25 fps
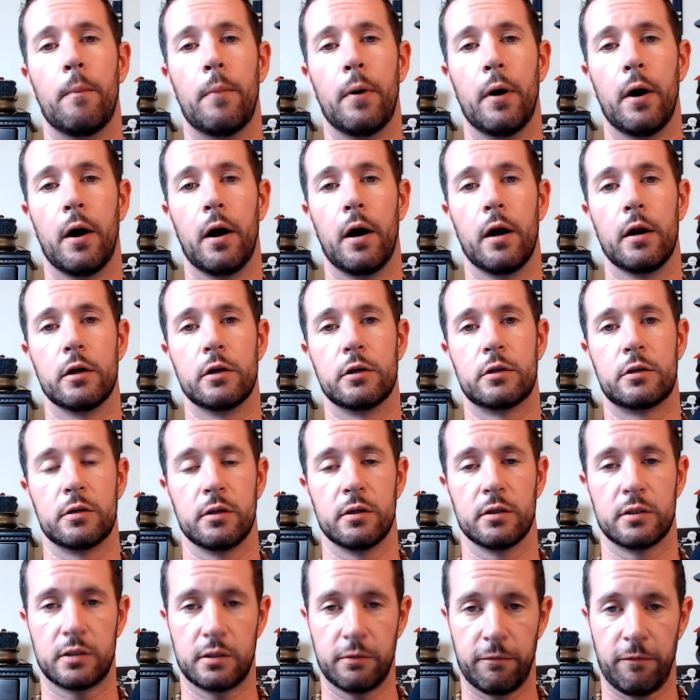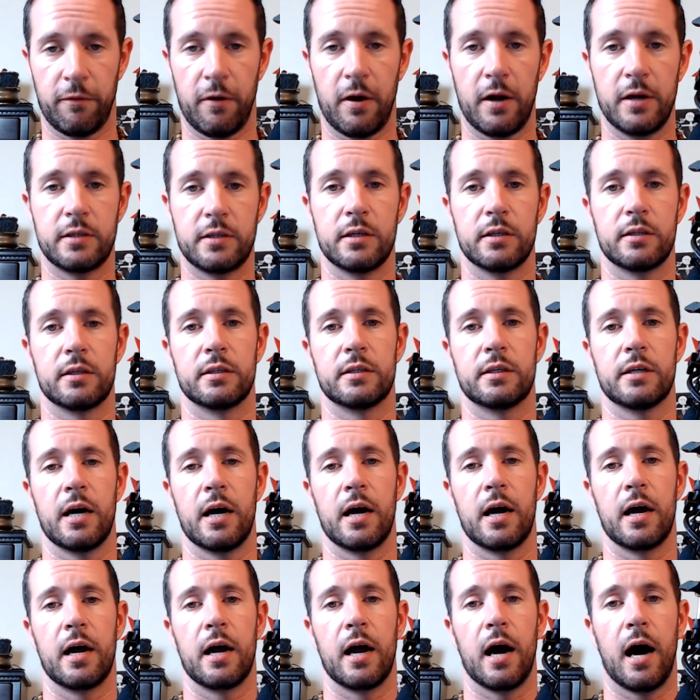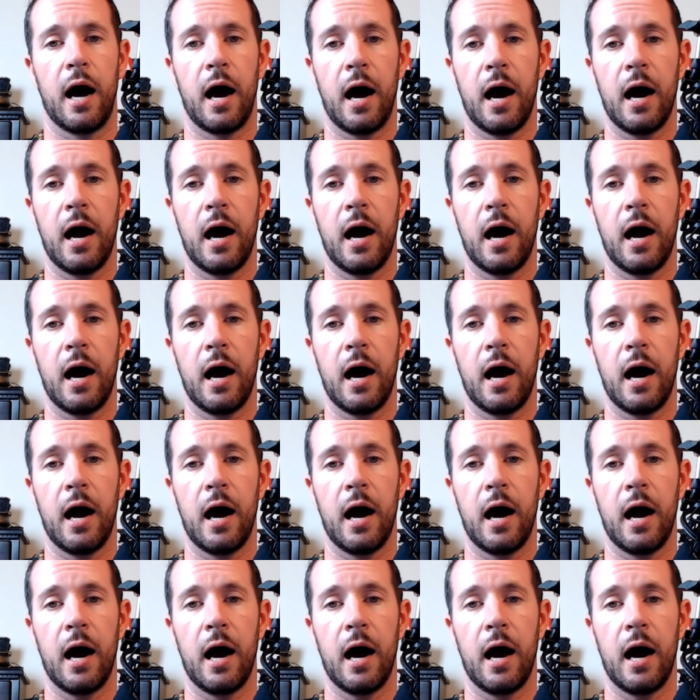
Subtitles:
But to suffice it to say,